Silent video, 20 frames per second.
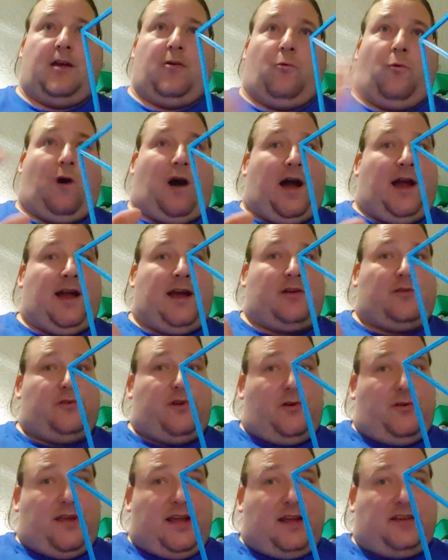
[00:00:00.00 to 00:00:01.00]
Why, I don't
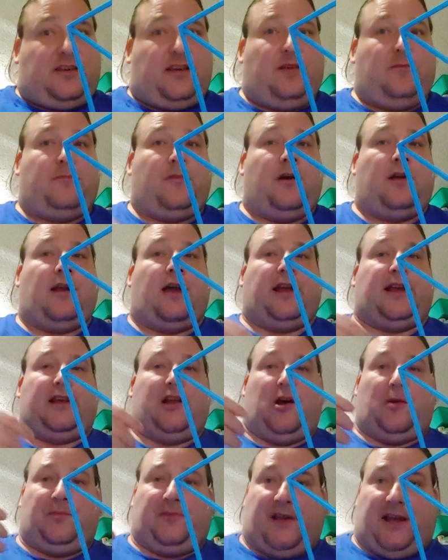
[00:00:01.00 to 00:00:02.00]
know yet, but I can
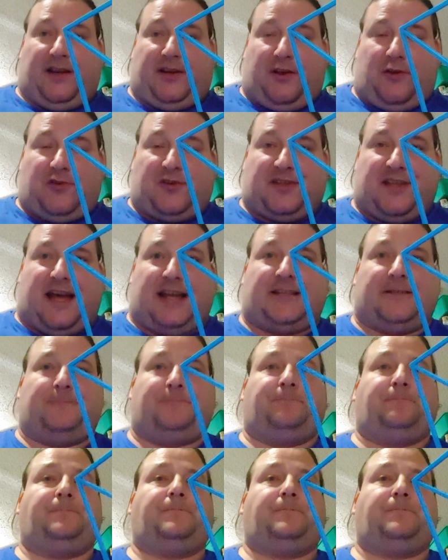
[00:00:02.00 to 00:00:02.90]
help diagnose that.